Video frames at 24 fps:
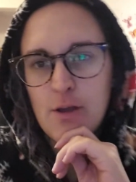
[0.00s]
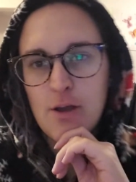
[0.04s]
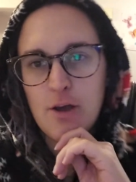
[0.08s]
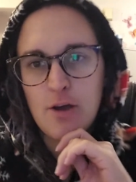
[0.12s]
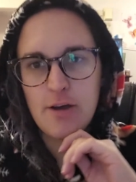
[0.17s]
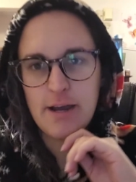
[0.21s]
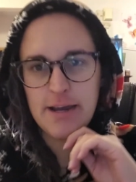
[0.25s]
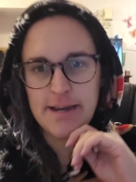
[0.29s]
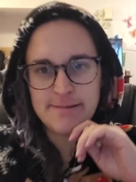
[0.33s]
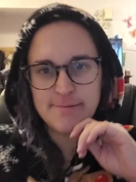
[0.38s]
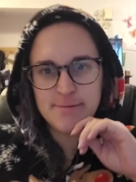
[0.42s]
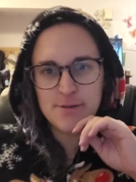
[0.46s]

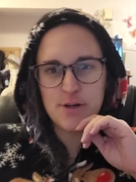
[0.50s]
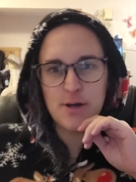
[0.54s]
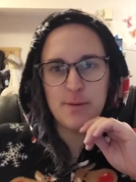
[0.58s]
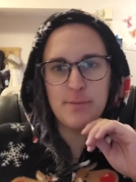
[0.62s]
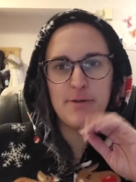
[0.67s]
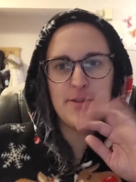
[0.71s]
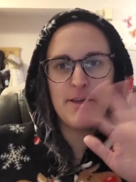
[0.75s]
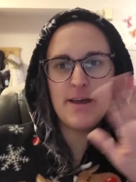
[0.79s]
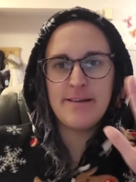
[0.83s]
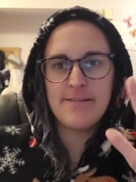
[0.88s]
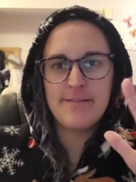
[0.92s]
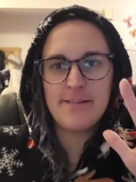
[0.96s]
Okay, sorry
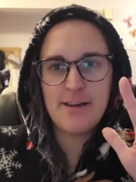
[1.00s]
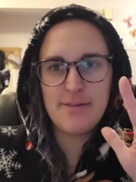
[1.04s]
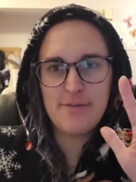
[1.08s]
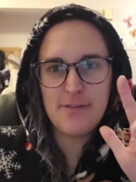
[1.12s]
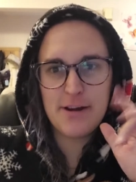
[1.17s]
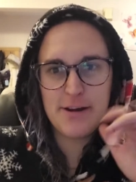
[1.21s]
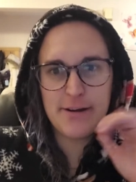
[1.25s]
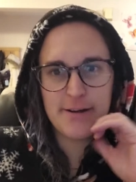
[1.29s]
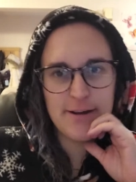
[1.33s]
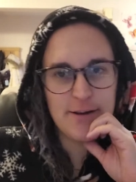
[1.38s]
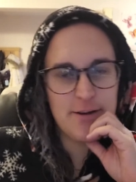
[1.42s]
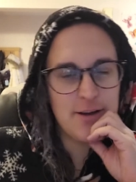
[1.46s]
about that. I
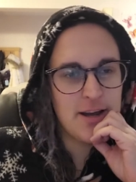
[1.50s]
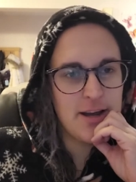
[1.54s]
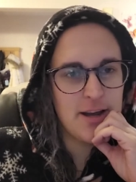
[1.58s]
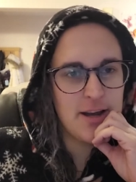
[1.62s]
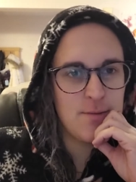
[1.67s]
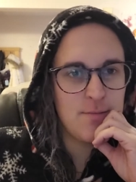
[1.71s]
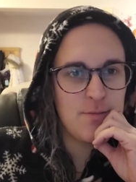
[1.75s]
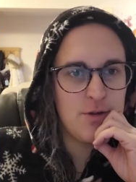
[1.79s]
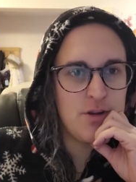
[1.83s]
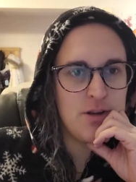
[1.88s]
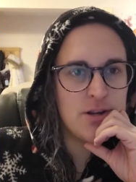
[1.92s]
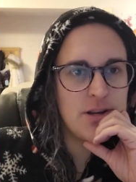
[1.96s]
figured it out. I got
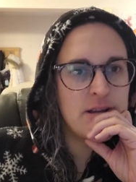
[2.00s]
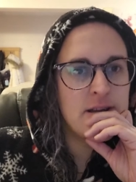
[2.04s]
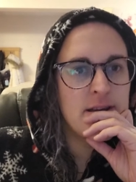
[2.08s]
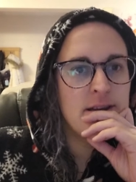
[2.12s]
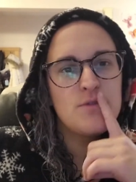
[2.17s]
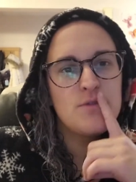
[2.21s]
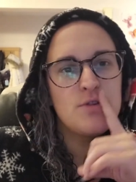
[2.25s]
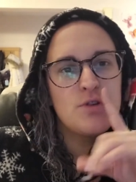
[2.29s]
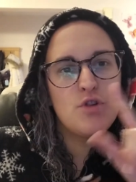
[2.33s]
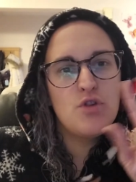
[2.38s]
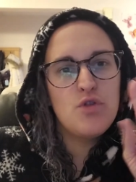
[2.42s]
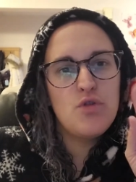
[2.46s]
it muted.
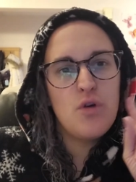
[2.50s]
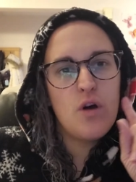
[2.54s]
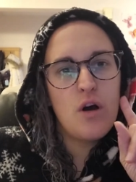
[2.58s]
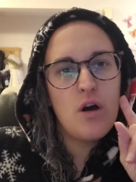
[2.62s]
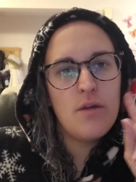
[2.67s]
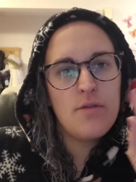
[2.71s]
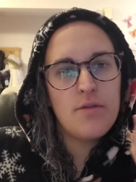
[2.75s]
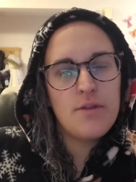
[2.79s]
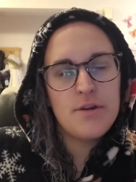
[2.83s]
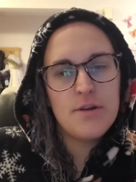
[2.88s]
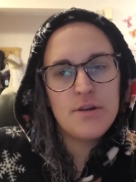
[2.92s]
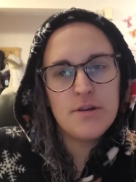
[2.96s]
New
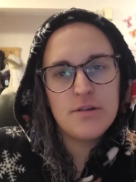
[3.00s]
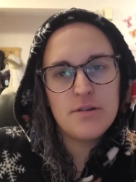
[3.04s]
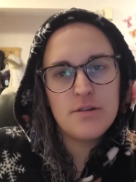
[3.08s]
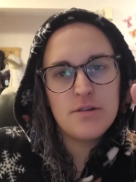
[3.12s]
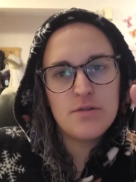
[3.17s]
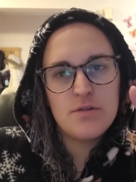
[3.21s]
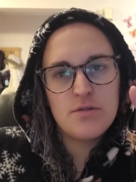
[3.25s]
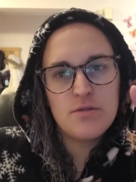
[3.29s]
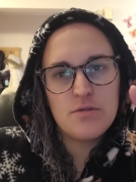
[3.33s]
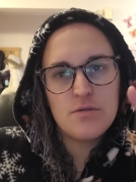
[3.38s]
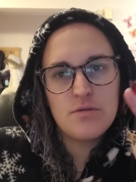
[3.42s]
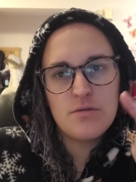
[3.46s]
author,
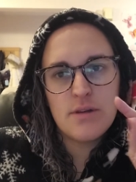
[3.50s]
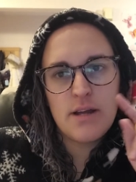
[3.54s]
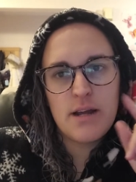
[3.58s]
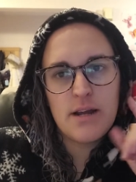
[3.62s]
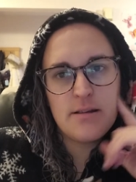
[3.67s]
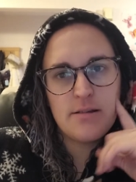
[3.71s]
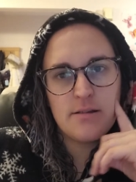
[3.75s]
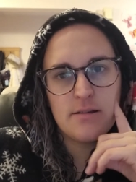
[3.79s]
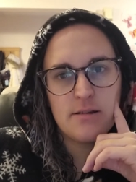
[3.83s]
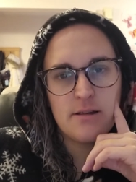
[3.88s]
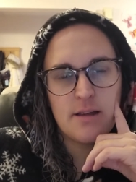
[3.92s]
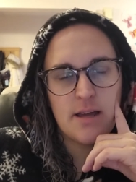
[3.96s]
so
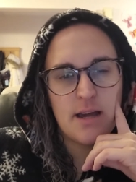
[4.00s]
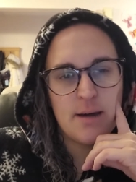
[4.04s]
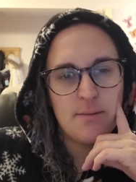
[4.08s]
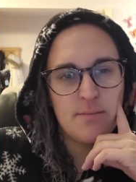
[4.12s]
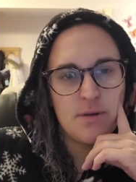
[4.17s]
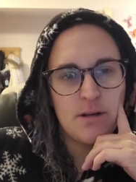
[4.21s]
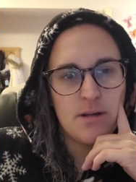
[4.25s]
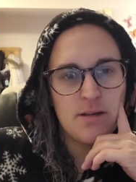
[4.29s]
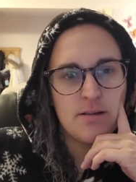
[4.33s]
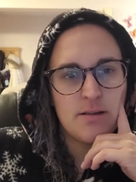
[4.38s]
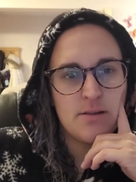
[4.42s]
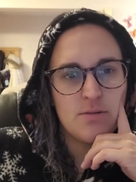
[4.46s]
Carolyn
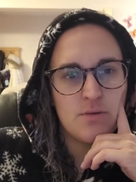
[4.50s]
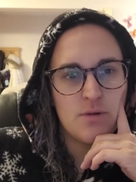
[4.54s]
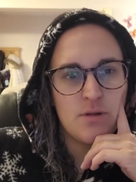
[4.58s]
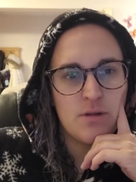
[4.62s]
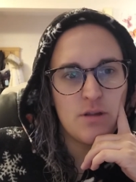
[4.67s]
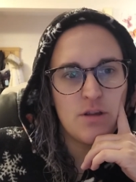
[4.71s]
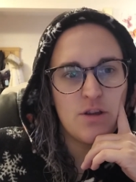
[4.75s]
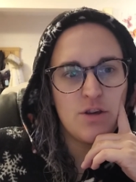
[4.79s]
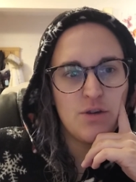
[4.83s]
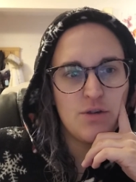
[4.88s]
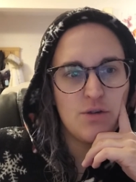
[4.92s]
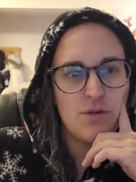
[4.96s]
Kepnes with
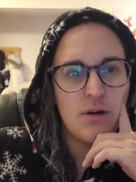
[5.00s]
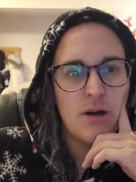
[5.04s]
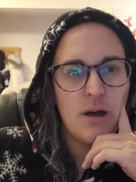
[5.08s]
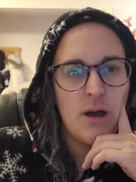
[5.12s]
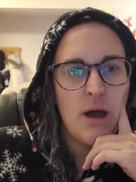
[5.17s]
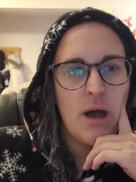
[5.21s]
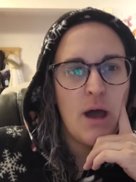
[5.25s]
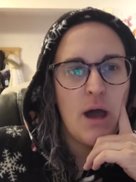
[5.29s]
You.